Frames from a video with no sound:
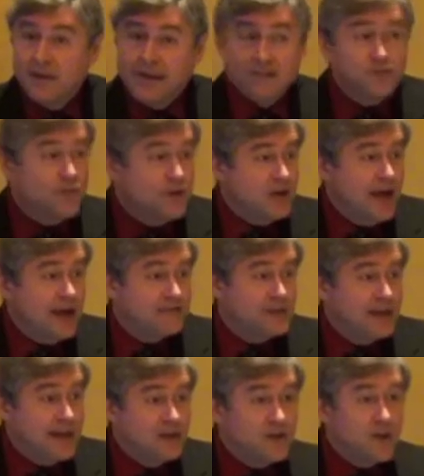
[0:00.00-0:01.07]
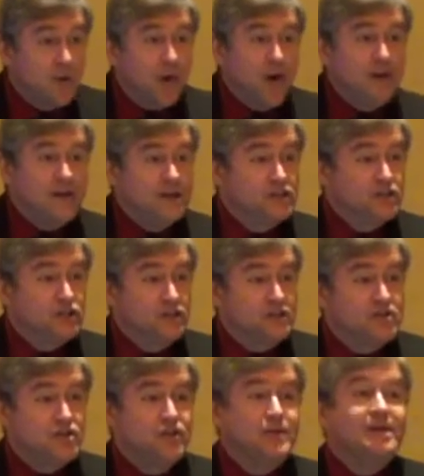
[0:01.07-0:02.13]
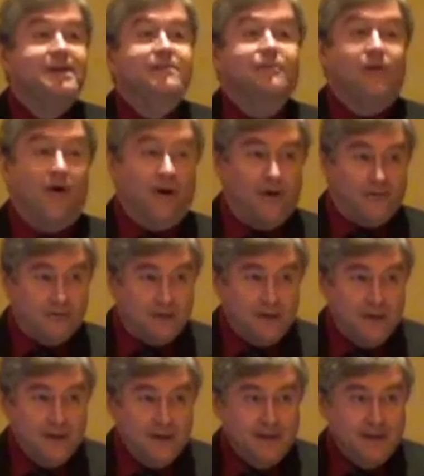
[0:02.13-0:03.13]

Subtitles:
That's where you have to get your quality assurance unit involved